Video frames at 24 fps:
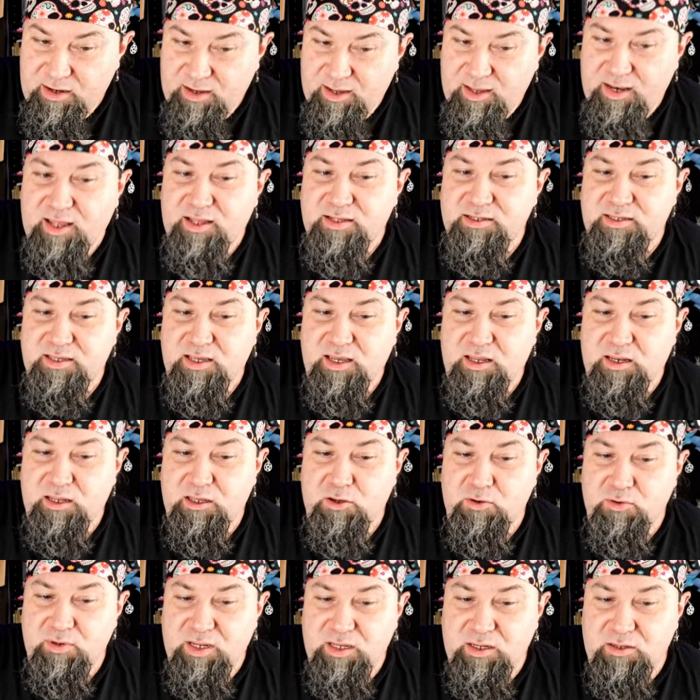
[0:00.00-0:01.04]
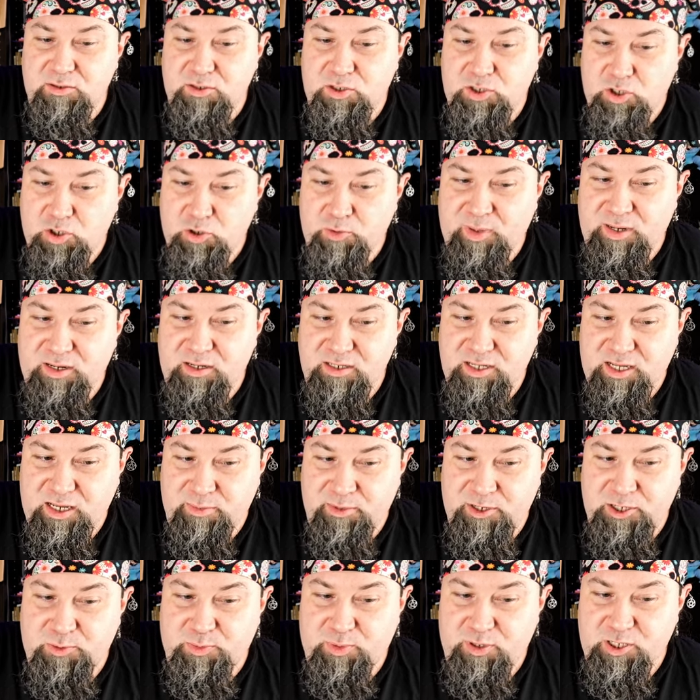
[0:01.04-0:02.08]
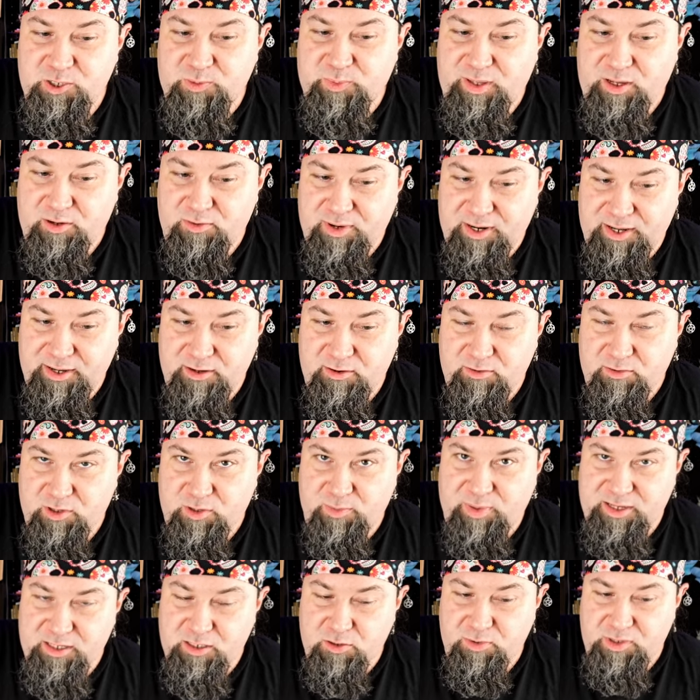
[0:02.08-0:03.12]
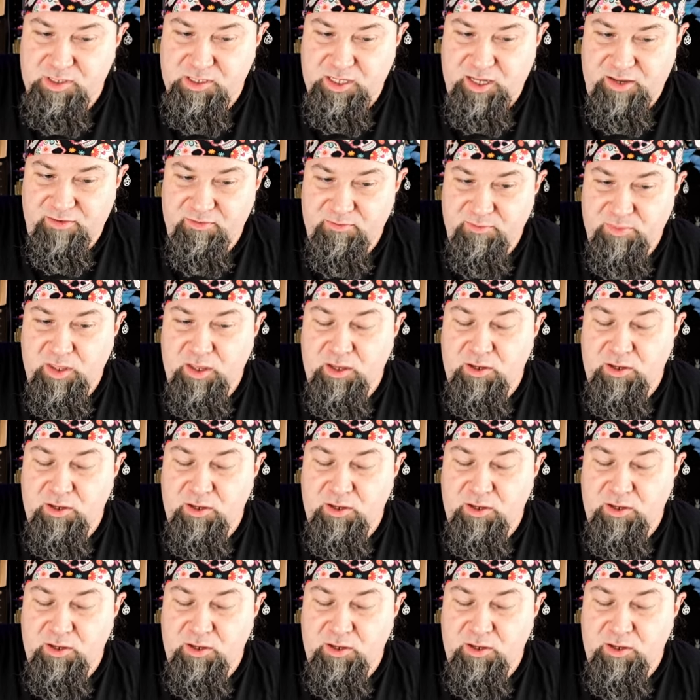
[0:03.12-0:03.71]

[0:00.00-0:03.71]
it had said you deal 2 metal damage per spell rank with a basic will save